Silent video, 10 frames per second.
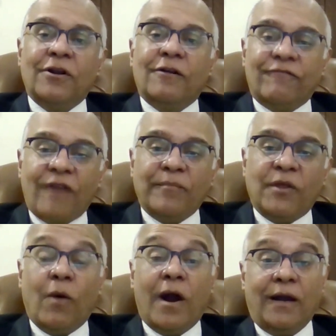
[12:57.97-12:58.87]
is
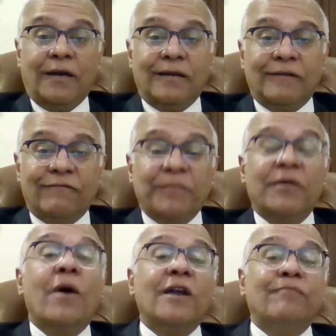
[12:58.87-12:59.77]
available
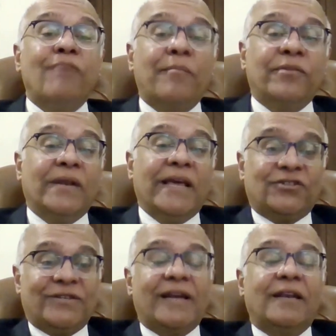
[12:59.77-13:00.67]
from the
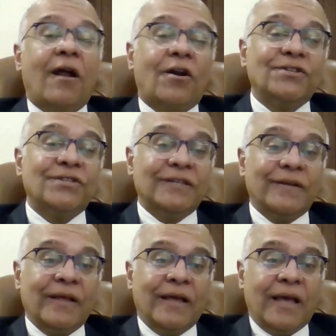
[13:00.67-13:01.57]
world
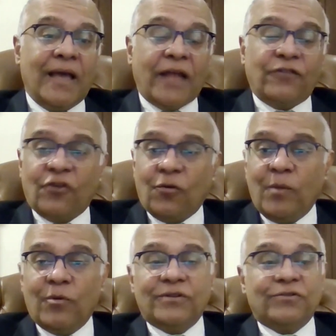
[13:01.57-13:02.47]
population at large.